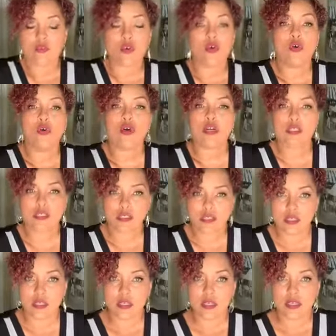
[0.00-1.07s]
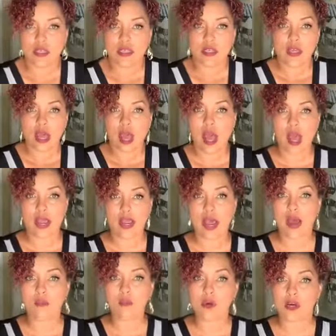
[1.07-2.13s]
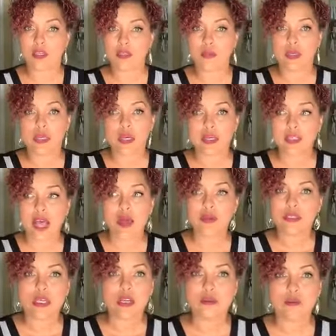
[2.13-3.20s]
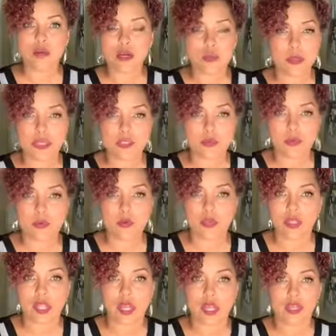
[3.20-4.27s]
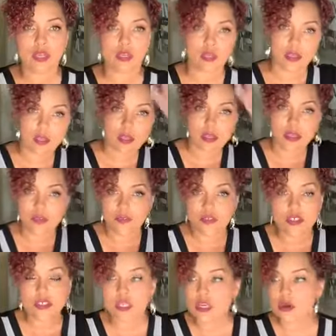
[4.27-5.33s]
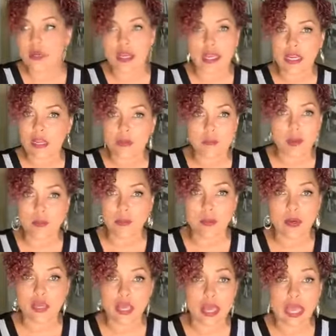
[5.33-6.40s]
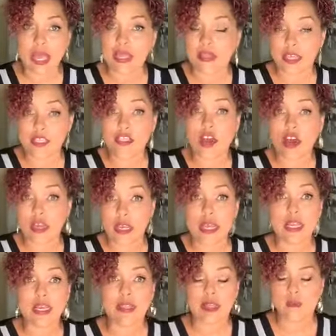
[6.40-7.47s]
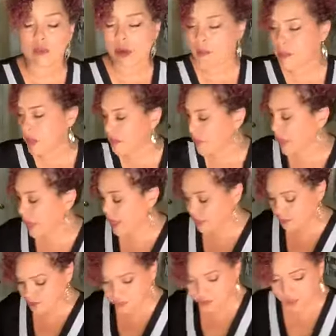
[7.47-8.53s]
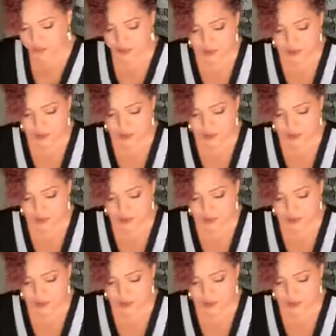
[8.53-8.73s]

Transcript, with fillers: Of course I got booked because I was getting booked because people were like, if you see an idiot, bump them on the head. They saw an idiot. They bumped me on the head.